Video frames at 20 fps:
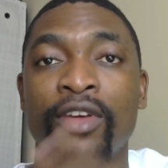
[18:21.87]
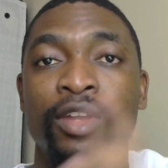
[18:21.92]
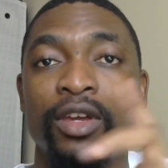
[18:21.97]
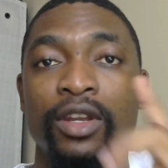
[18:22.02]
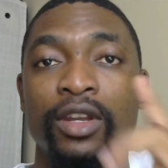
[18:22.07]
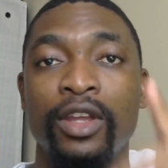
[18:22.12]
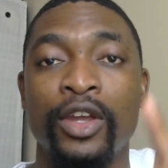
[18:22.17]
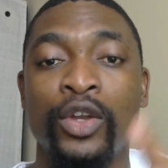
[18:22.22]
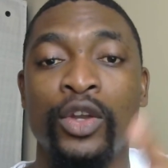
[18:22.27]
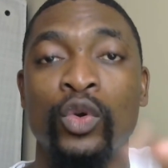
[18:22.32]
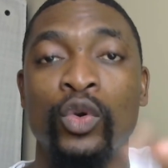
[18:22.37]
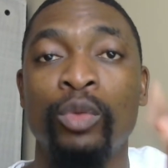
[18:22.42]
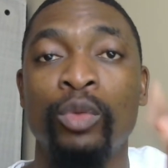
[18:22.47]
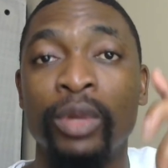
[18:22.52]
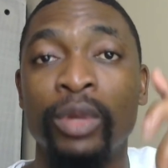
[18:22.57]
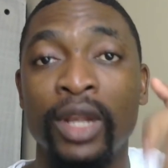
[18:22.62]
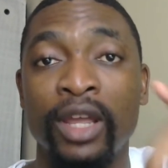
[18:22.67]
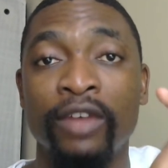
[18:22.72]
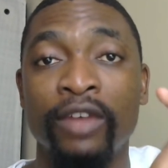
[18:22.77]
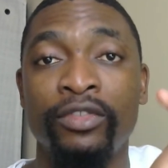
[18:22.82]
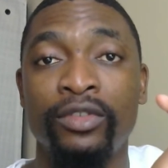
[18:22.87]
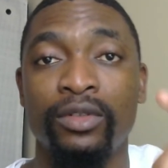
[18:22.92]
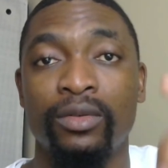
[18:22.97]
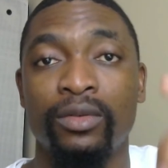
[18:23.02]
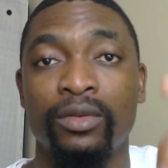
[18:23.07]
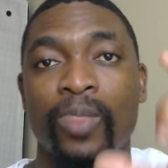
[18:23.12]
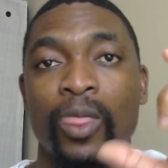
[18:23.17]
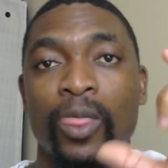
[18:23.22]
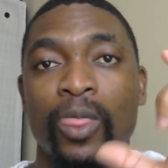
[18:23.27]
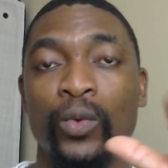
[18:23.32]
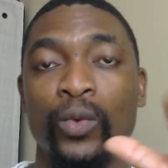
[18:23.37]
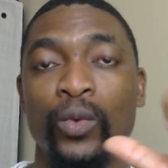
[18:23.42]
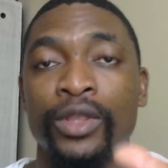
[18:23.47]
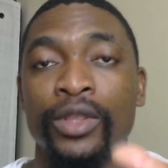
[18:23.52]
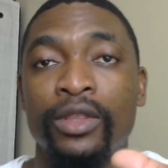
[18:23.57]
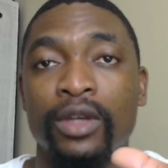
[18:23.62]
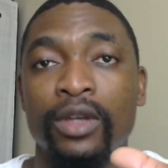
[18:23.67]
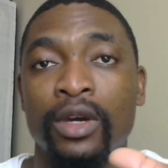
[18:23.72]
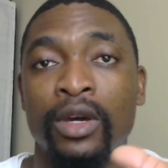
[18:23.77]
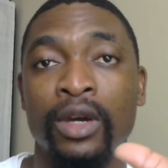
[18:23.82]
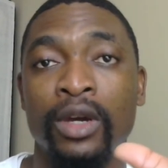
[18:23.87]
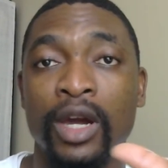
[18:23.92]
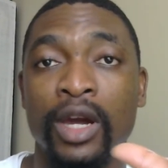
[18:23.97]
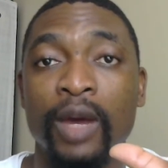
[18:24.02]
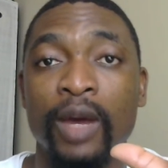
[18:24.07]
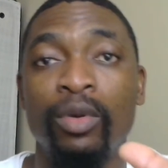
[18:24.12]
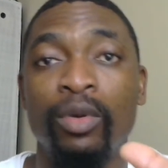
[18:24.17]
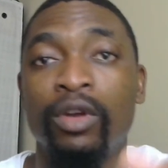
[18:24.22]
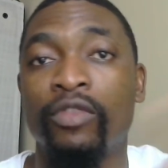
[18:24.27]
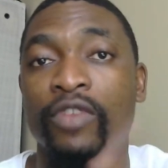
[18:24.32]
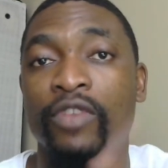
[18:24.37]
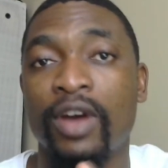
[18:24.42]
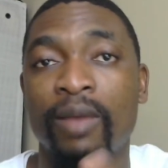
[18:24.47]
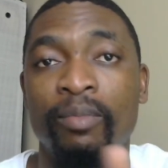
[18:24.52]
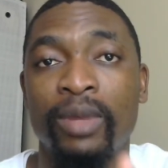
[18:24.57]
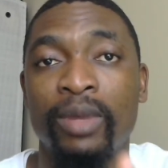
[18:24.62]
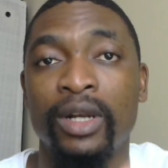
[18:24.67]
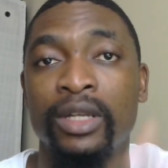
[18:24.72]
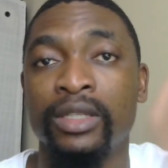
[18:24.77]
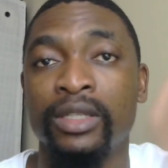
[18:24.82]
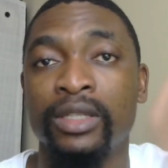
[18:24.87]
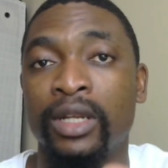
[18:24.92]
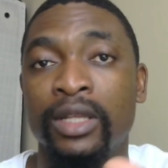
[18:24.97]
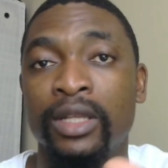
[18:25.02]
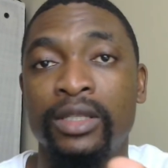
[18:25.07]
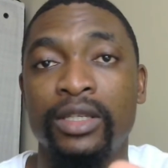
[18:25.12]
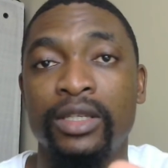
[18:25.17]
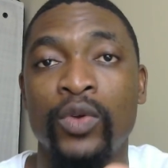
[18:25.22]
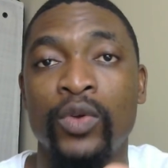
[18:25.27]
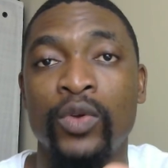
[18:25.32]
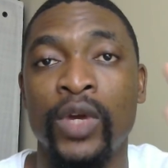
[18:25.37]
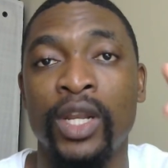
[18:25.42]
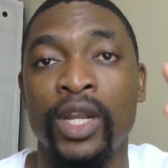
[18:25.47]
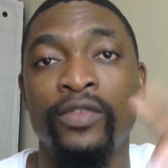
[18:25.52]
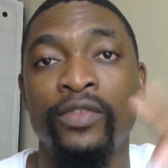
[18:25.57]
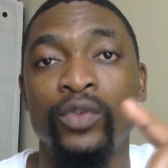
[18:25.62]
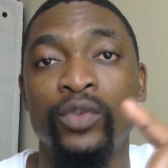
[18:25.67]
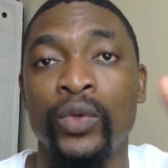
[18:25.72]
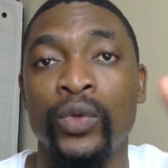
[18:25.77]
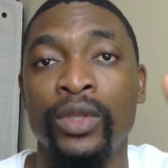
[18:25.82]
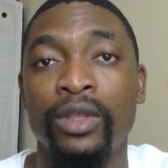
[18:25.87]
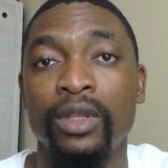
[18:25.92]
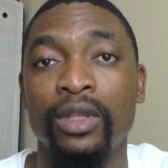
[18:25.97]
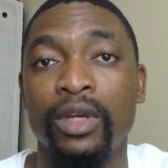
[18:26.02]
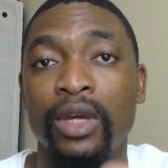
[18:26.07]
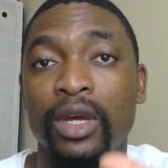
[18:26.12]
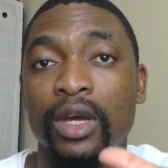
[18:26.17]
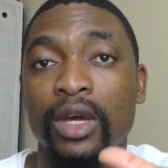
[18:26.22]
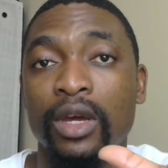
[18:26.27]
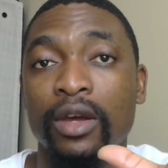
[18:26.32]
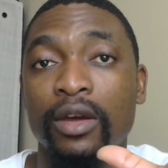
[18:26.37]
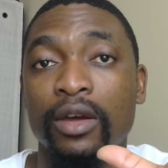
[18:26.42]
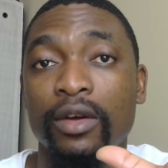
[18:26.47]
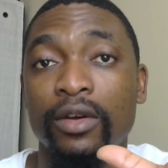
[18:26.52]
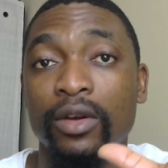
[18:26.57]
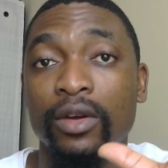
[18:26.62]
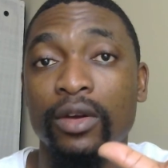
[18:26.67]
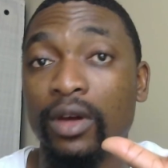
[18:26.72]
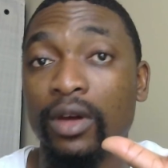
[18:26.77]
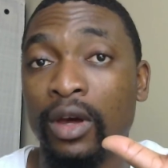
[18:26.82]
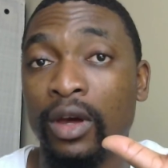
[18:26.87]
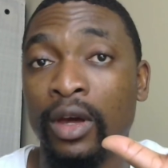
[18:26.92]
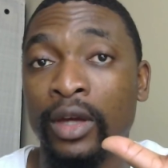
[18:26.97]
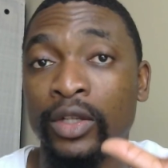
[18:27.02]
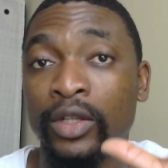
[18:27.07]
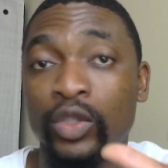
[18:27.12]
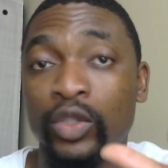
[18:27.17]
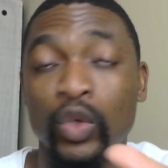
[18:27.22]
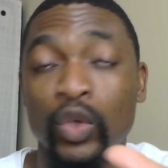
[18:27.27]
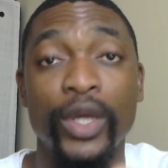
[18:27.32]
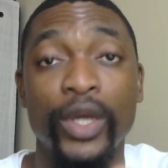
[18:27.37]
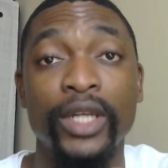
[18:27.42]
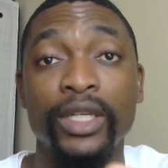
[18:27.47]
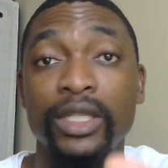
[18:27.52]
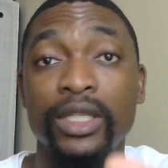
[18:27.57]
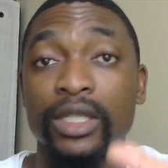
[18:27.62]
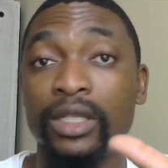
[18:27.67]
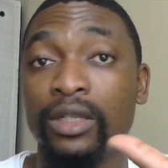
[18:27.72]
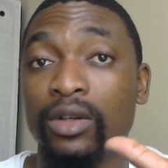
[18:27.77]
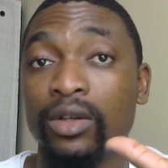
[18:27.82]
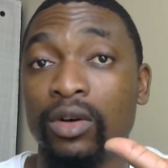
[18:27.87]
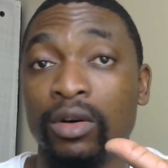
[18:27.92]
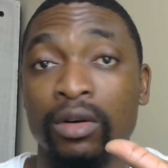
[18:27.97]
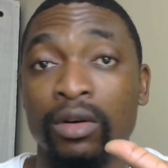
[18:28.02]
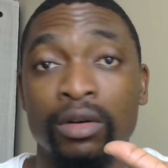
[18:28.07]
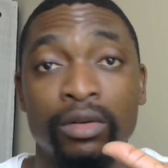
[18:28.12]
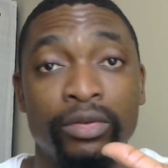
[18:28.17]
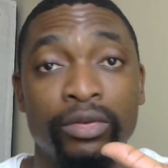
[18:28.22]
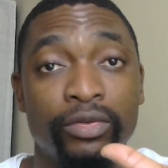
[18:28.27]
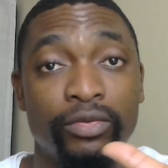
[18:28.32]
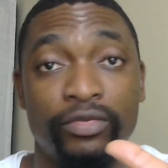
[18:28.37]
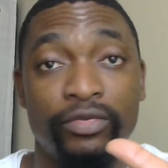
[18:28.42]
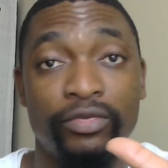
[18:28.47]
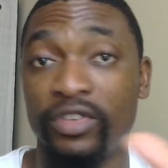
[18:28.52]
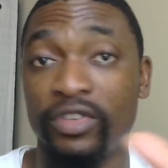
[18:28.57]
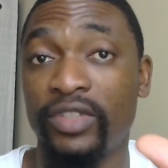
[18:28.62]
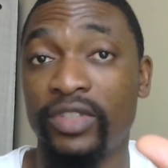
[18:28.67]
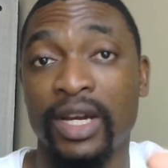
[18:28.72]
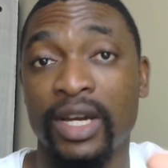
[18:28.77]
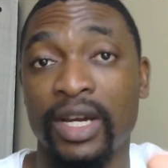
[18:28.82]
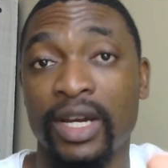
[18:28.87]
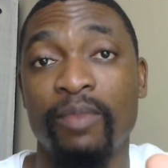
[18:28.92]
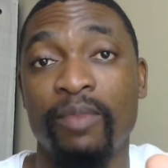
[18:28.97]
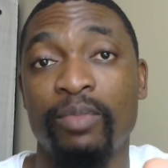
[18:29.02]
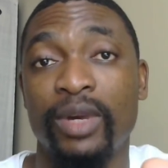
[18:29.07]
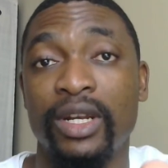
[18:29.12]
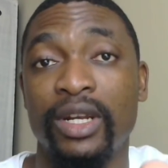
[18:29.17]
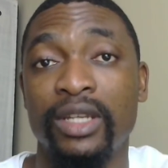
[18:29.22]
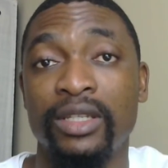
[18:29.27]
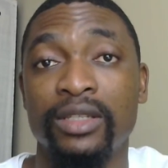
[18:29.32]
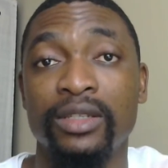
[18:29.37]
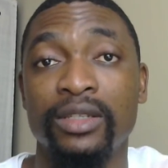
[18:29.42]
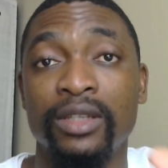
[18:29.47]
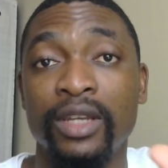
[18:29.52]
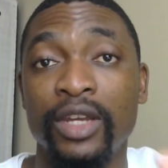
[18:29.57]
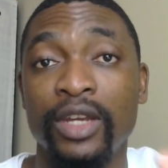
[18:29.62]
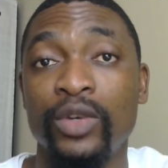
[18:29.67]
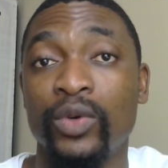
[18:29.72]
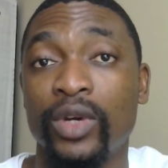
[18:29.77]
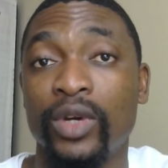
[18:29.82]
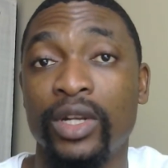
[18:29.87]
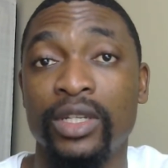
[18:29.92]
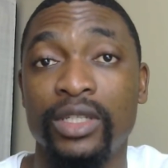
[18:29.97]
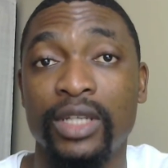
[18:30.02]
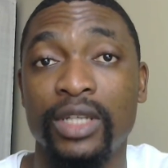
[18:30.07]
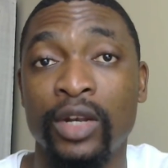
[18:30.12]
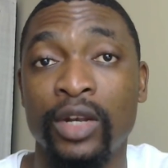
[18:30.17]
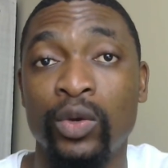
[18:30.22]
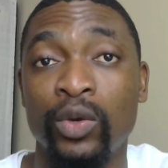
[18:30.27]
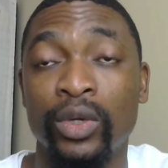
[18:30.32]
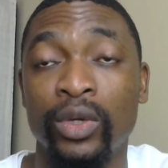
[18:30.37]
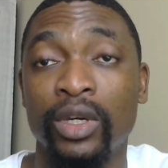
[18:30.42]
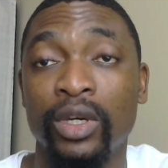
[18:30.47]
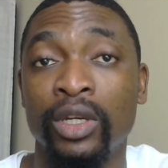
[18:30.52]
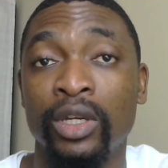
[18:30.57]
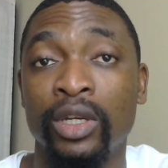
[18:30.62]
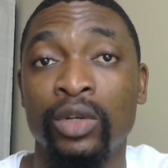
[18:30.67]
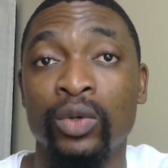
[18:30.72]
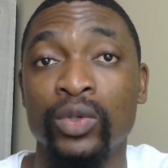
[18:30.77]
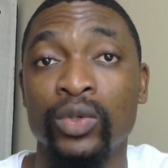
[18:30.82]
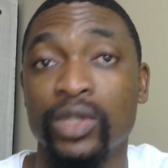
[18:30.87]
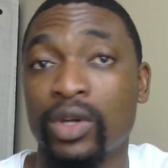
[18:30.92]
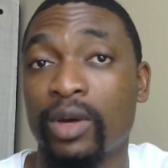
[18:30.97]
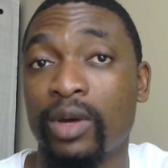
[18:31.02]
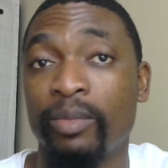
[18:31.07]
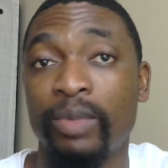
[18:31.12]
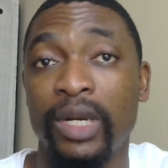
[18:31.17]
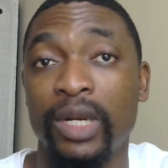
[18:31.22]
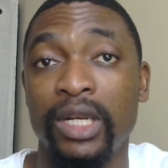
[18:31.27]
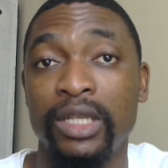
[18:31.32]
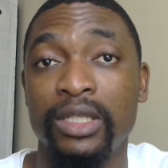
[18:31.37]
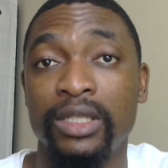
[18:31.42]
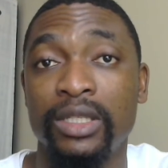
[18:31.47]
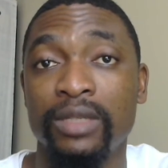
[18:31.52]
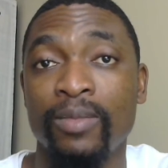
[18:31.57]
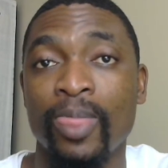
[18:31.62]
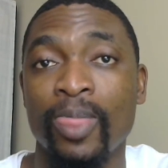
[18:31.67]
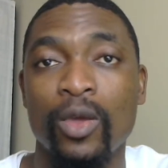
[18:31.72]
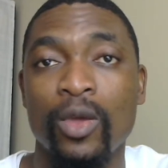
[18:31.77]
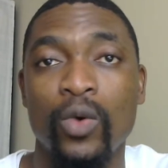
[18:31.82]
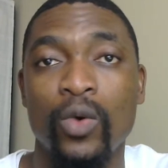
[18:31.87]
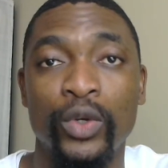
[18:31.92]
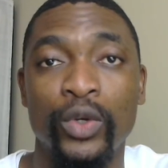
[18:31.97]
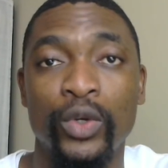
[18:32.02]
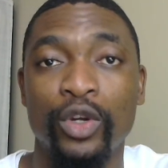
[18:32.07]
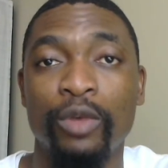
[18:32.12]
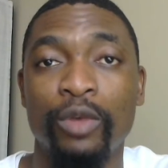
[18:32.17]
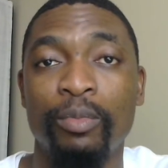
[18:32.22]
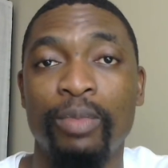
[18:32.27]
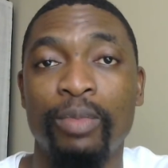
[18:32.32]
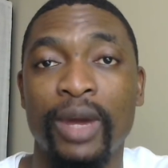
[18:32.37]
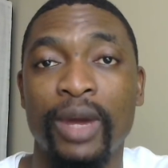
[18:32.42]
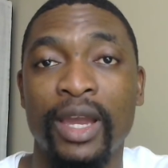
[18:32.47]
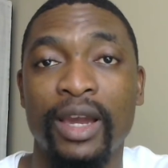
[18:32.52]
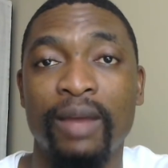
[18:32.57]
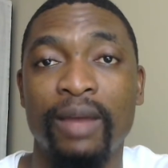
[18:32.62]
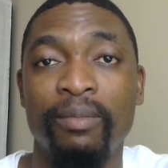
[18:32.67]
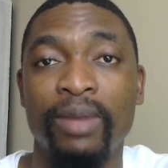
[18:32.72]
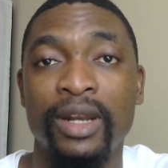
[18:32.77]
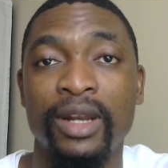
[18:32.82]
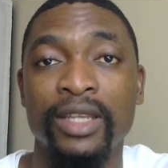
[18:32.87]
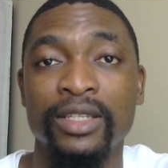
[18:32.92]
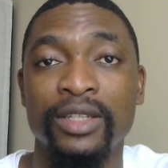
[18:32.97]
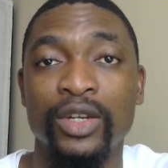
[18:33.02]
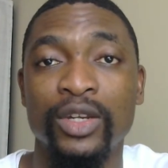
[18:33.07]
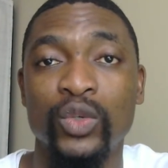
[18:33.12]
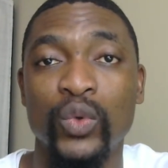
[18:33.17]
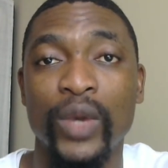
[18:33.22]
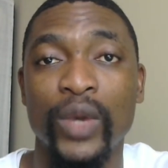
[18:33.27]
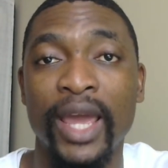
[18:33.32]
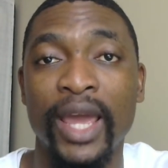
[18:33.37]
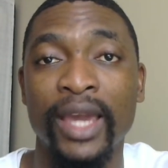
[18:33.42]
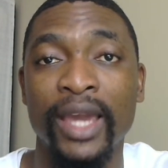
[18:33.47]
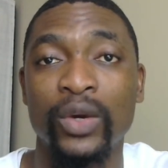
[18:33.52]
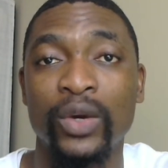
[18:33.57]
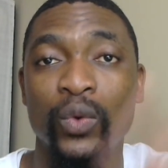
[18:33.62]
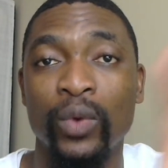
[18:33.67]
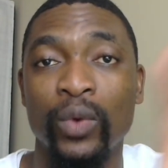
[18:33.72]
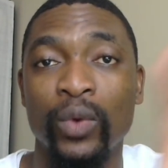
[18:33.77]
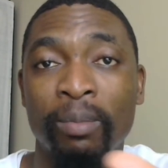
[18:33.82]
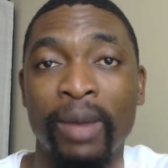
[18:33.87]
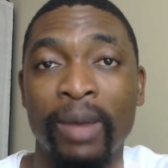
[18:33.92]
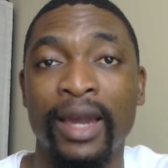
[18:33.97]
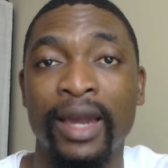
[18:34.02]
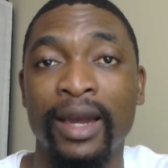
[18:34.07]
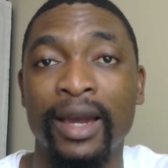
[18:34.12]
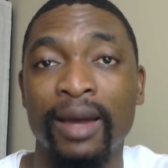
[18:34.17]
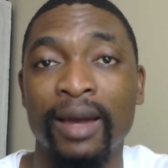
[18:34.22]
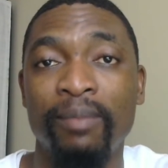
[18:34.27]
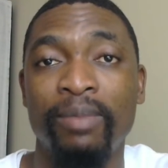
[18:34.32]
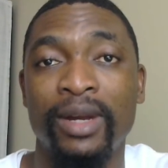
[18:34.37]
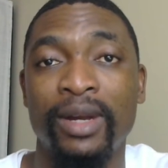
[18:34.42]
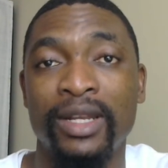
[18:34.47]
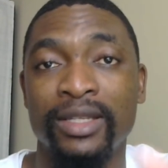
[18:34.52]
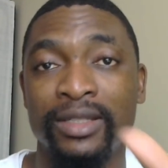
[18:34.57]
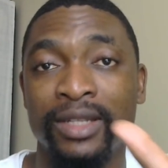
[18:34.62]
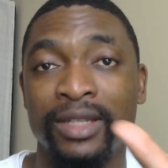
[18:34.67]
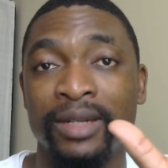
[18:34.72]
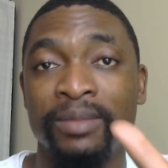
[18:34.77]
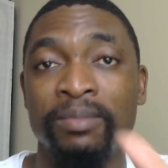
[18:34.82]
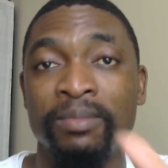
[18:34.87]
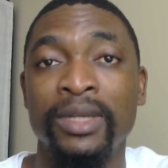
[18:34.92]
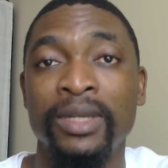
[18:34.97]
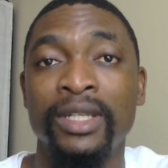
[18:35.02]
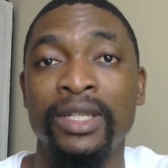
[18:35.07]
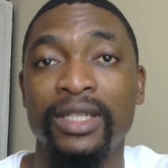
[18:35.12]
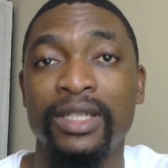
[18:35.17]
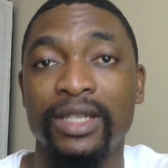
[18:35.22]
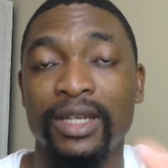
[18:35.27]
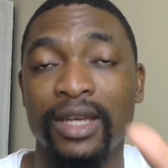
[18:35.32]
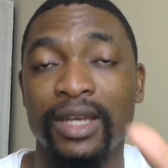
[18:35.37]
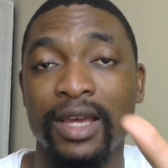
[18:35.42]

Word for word: Then you'll be left with a couple of companies. Let's say you are left with uh, twenty or fifty companies. Then you can start looking at those companies. We don't buy companies that we like. We buy companies that meet